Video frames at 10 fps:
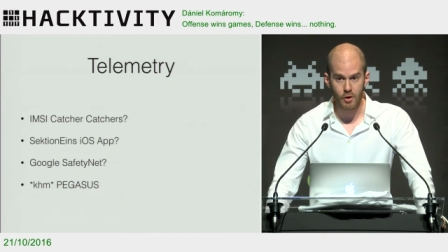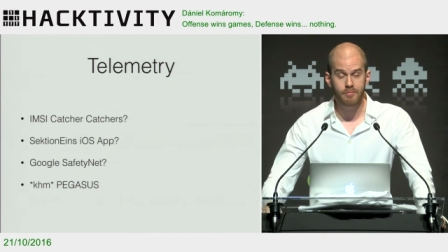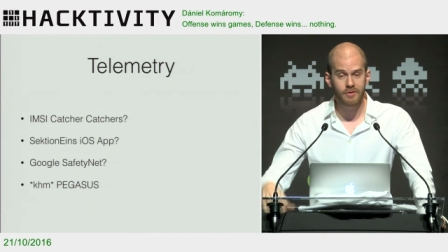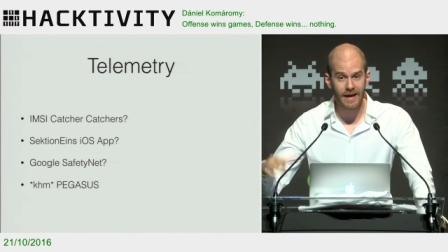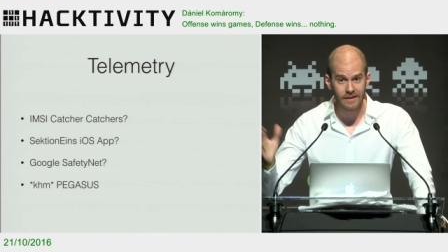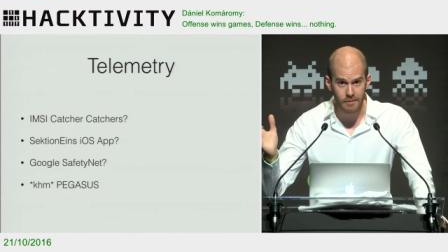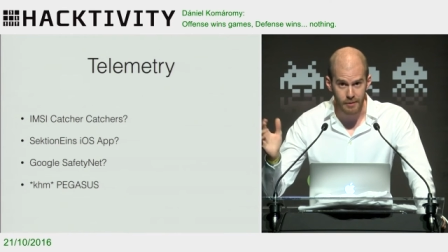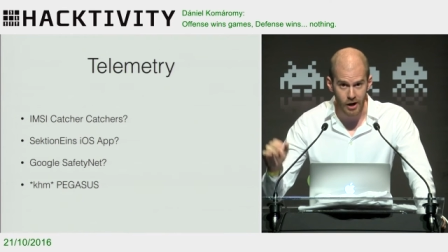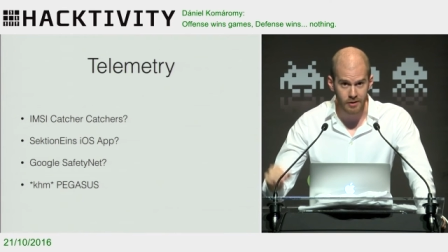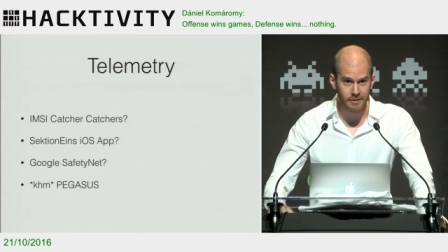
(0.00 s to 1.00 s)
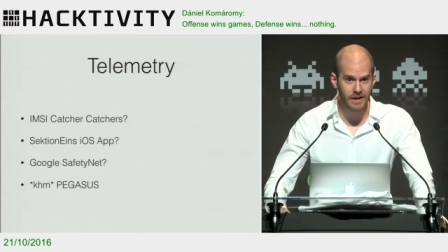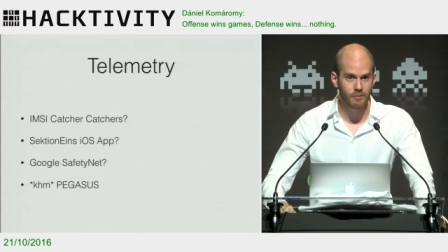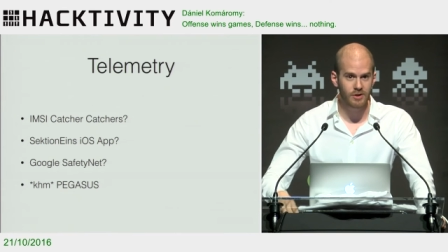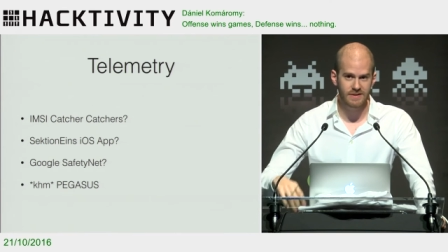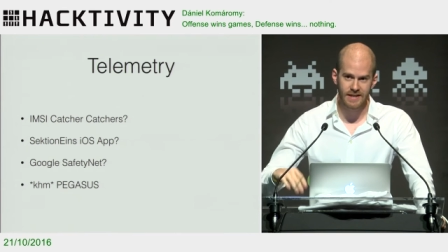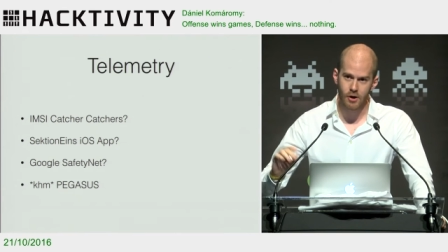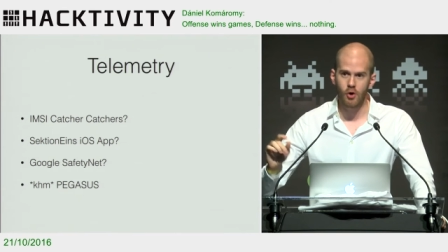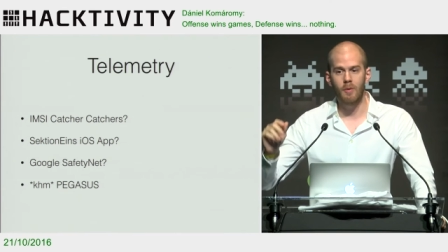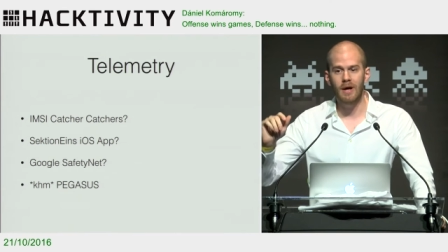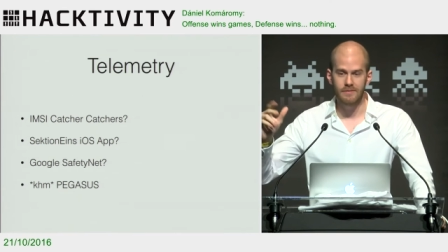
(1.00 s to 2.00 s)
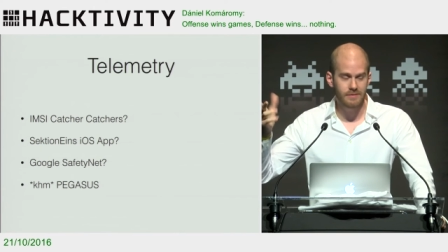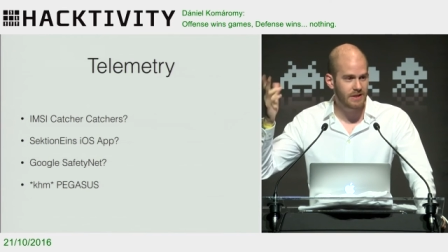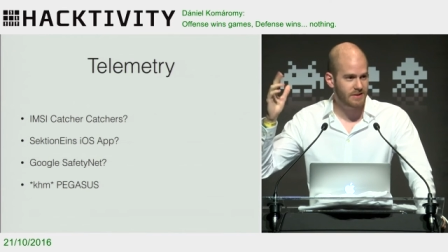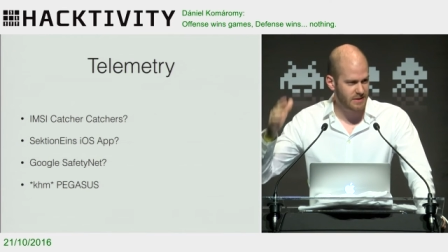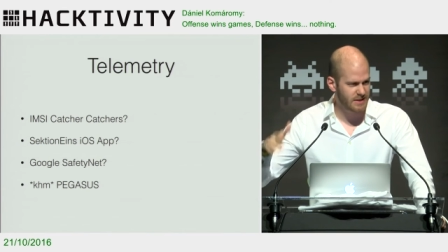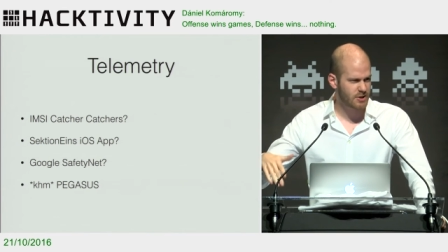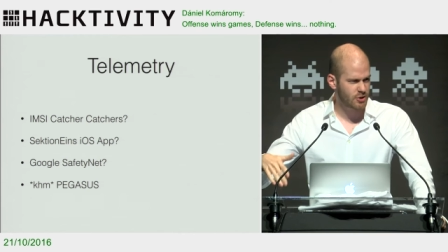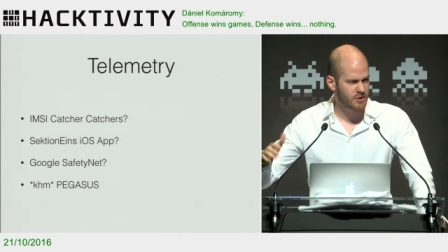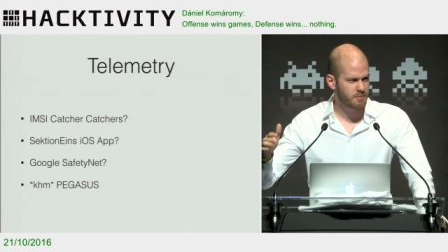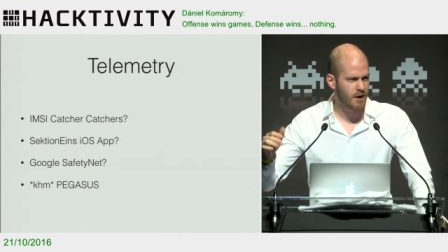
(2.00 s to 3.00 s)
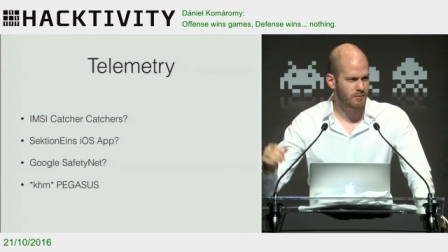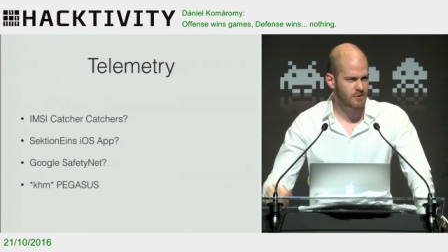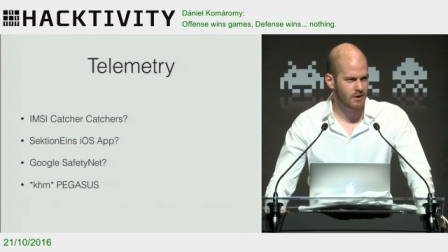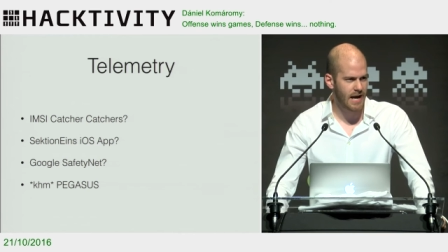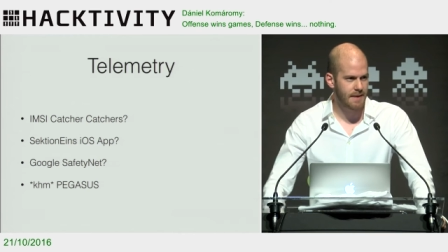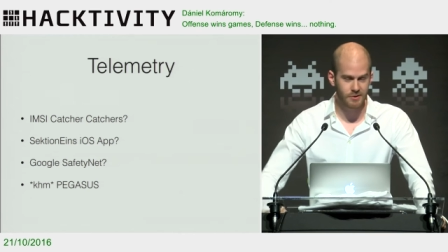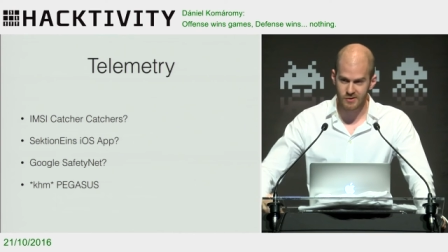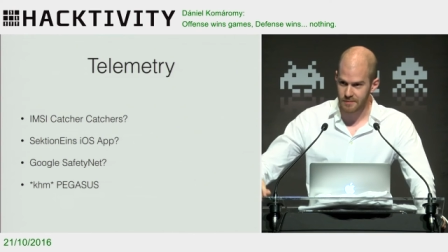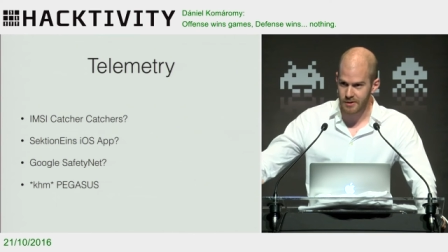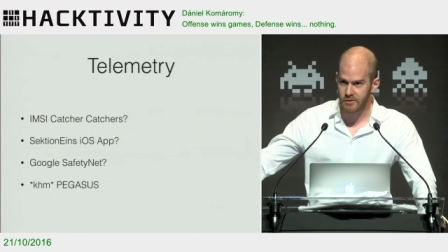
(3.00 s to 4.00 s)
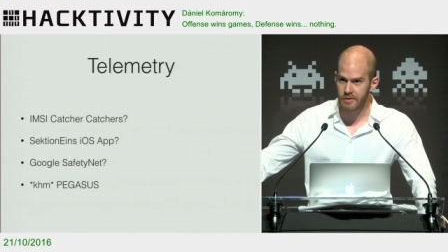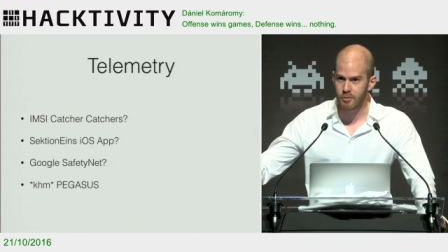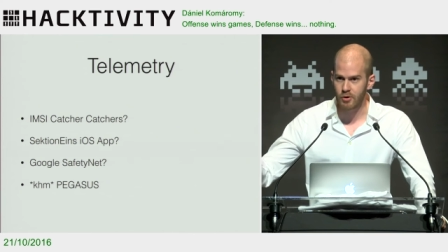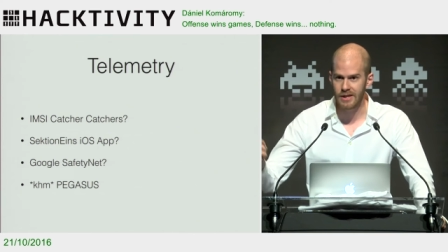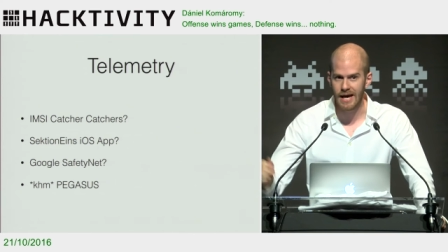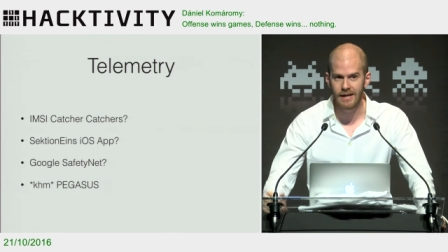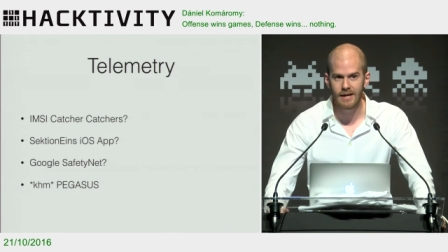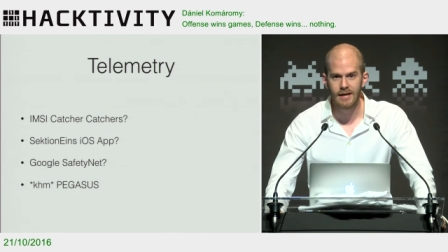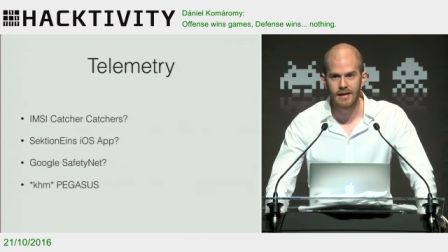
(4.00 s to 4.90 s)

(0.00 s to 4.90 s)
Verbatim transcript: prevent the bug, but it will say, oh, well, this bug was going to happen, so I'm going to report that.